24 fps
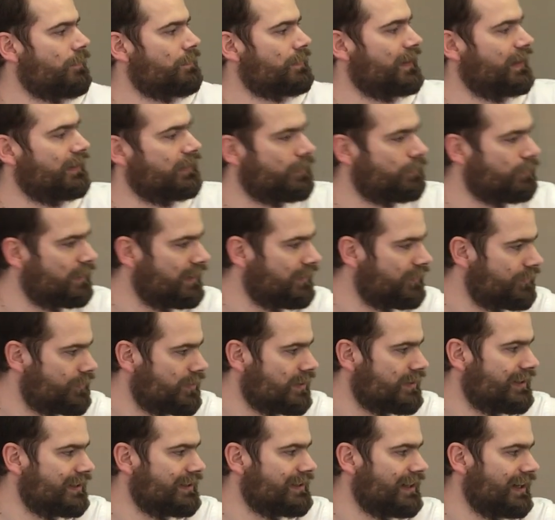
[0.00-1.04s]
Then the
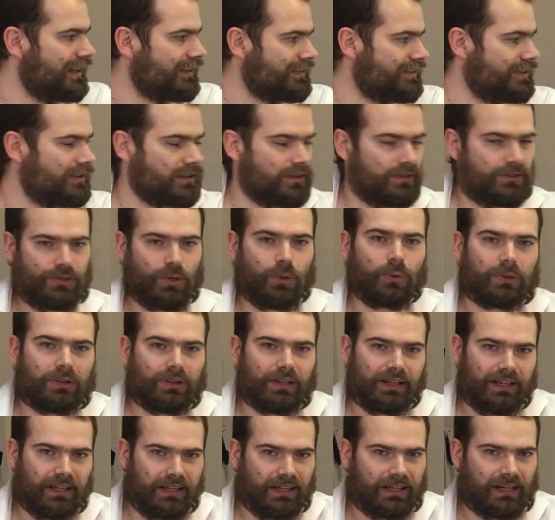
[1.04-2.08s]
ministry deducts the
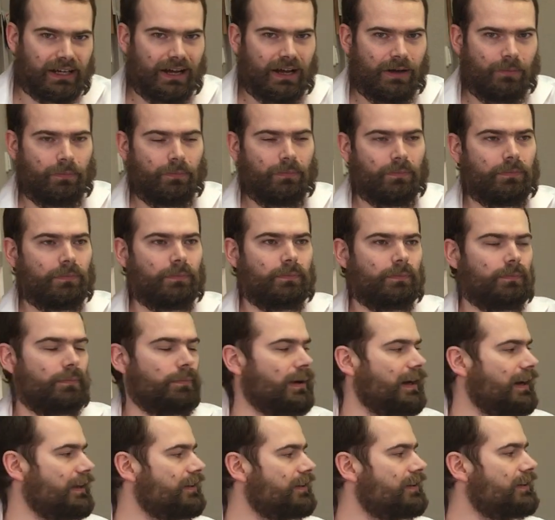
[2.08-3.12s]
total income
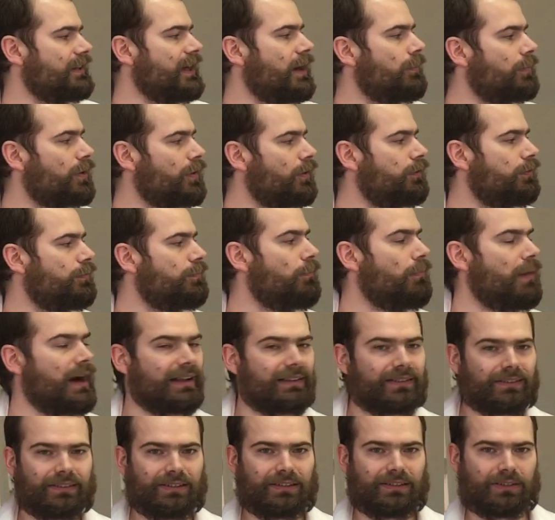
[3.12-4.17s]
by the number of
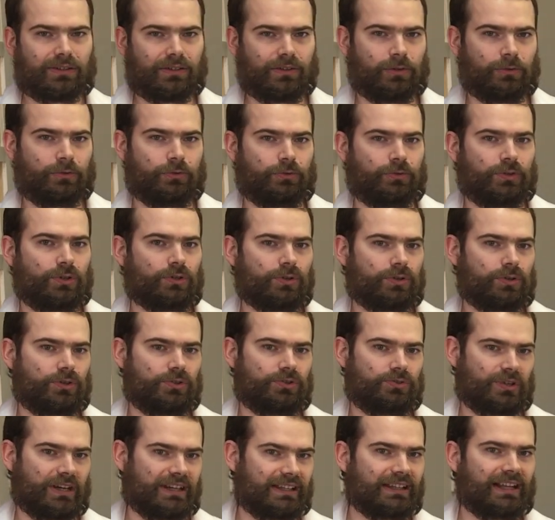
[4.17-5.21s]
months of your
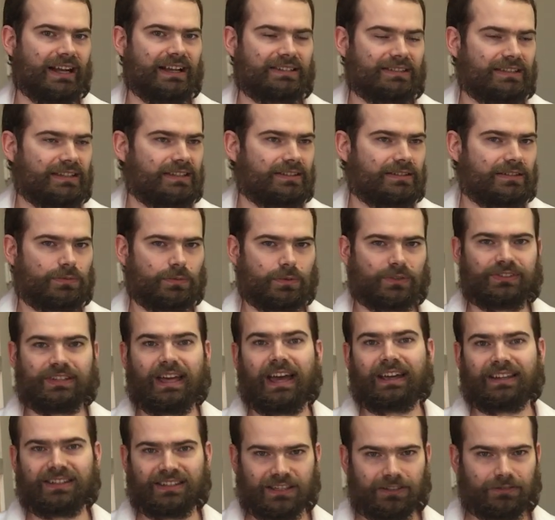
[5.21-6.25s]
trade license was
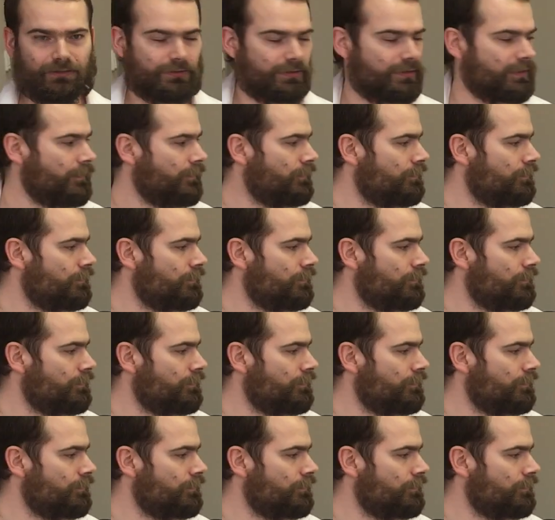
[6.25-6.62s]
active.